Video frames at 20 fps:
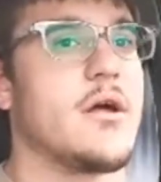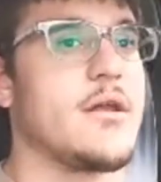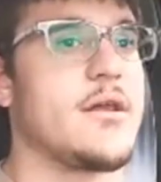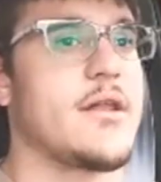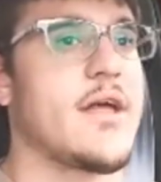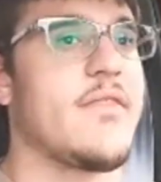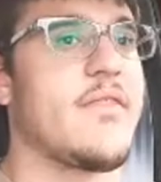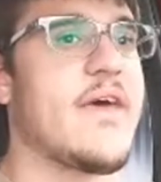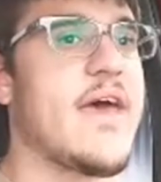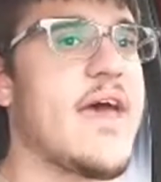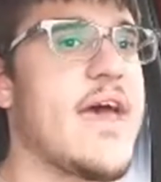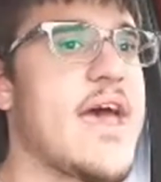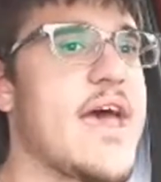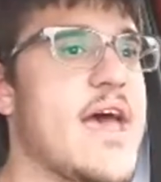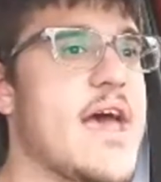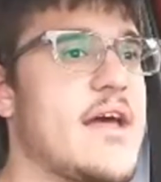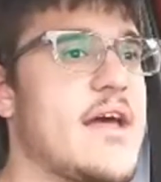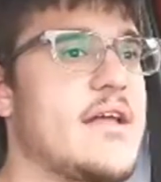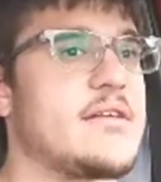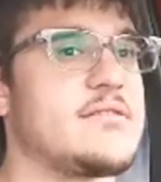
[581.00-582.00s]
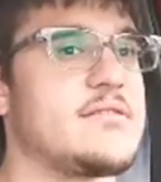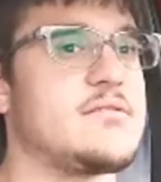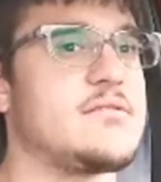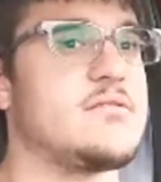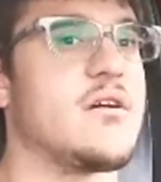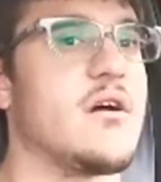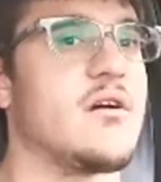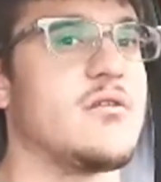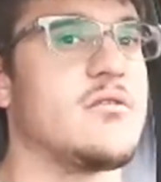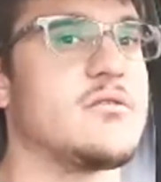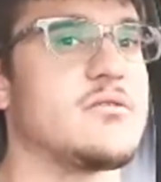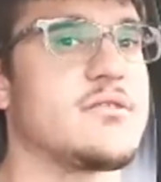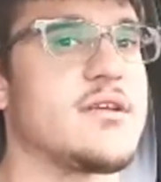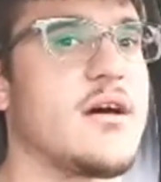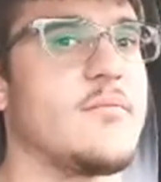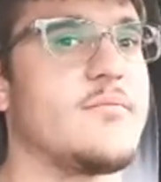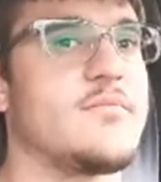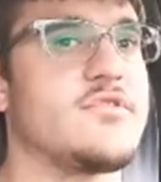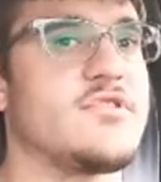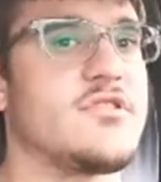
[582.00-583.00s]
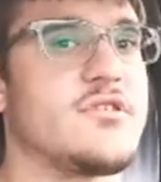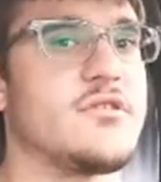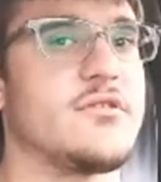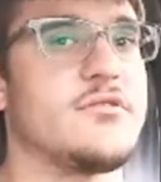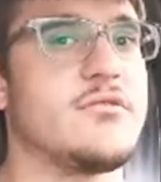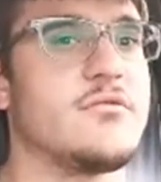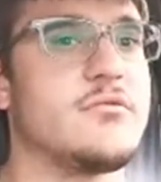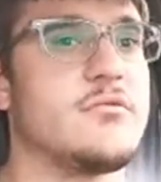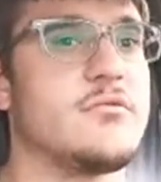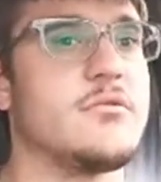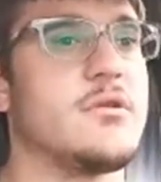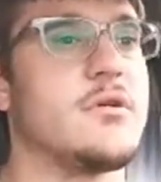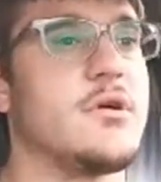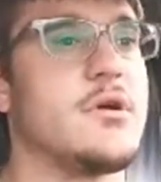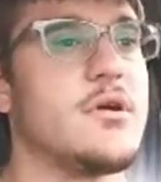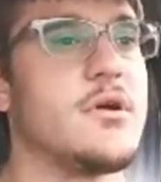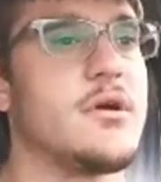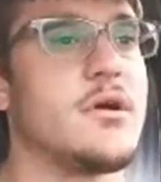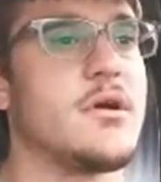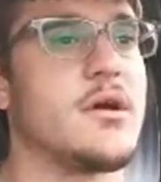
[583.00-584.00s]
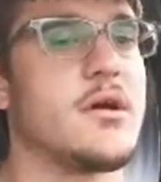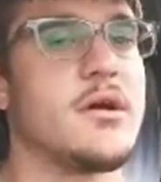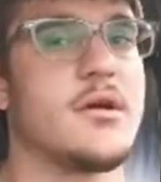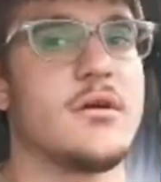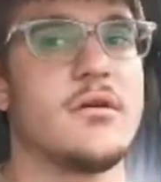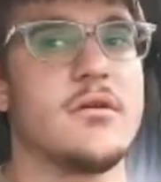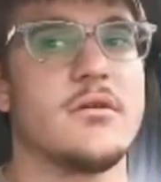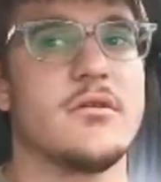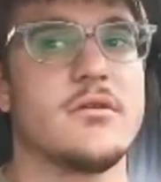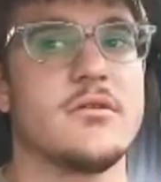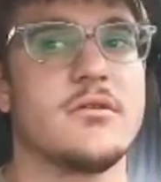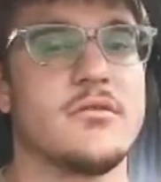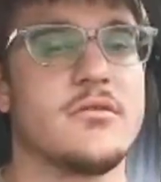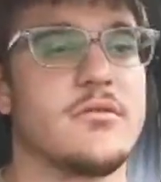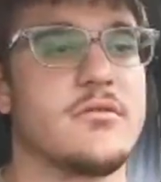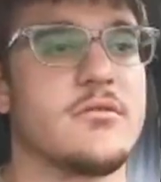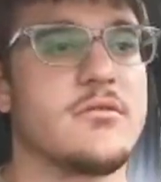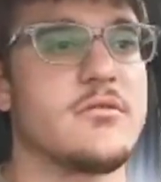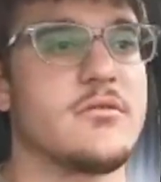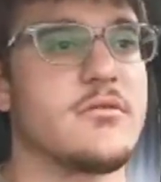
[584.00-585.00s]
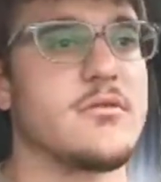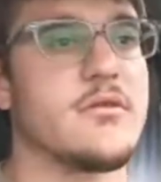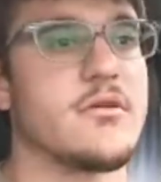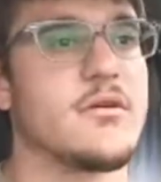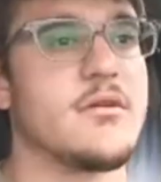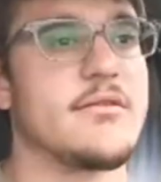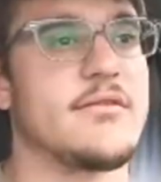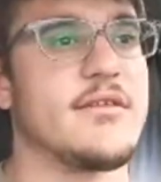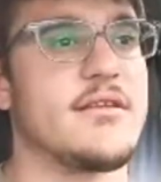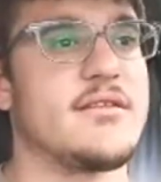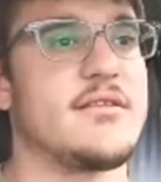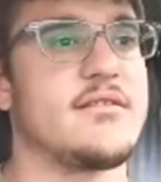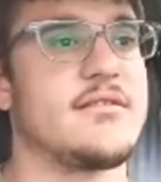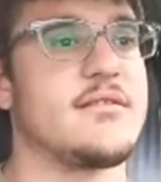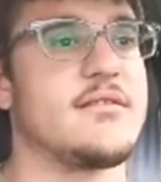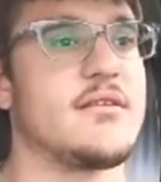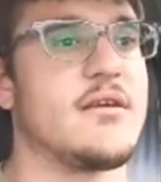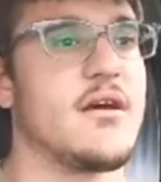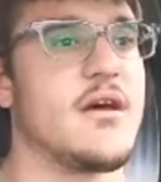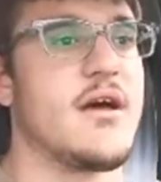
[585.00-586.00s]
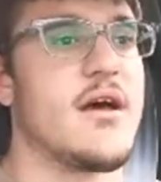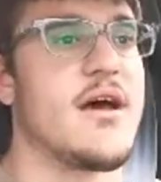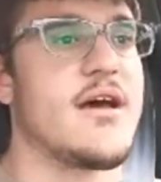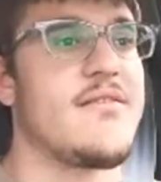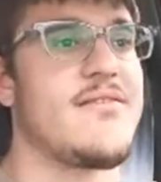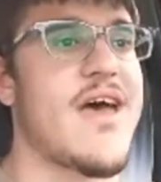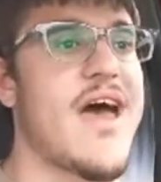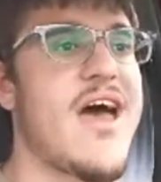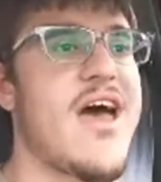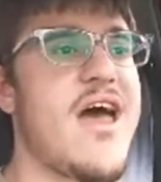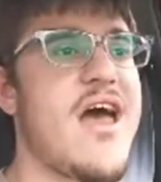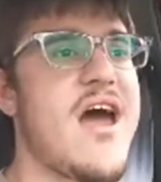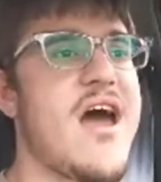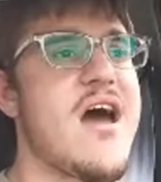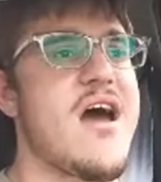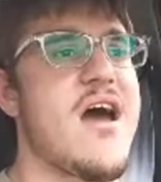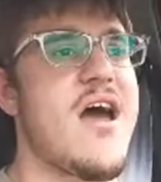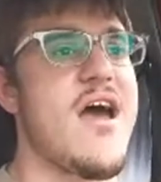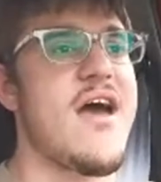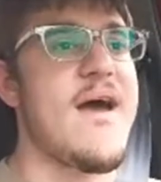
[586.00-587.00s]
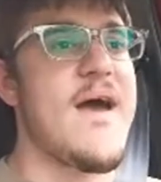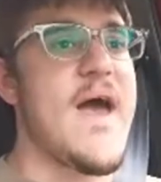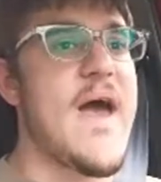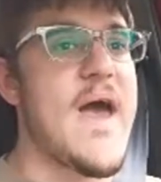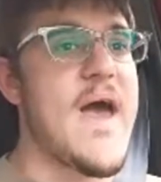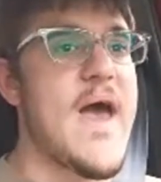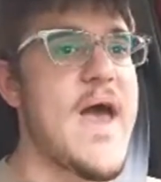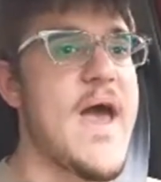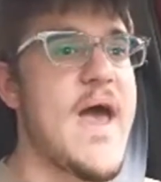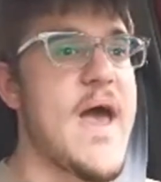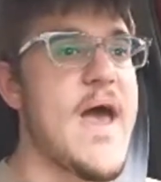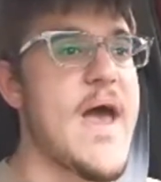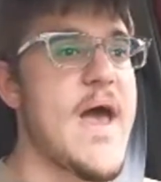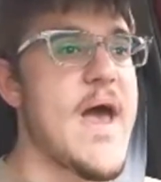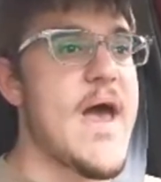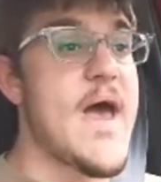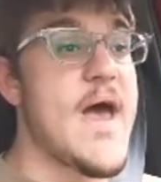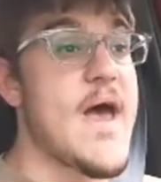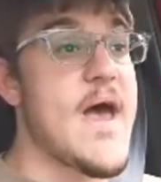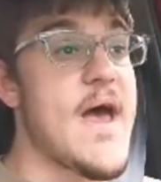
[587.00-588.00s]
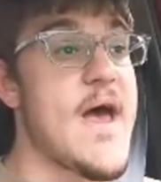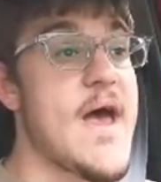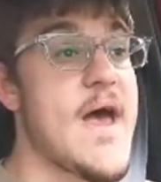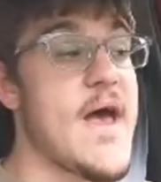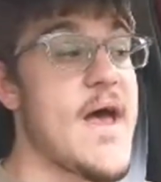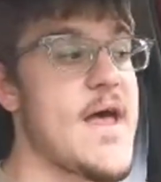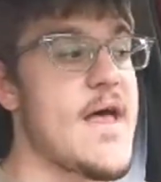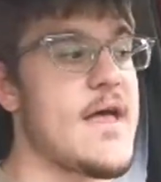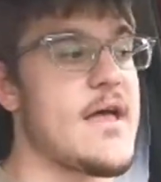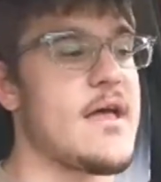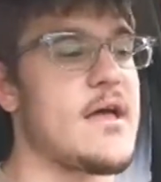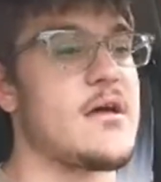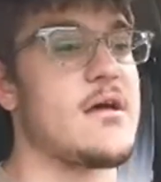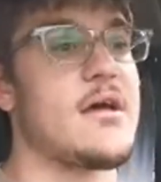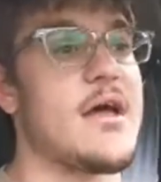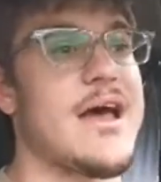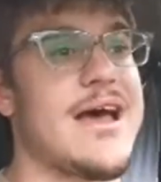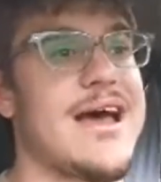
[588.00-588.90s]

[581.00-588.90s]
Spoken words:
Now that goes up to... That goes to... I'm not sure if that's Depot Drive or if Depot Drive's up here.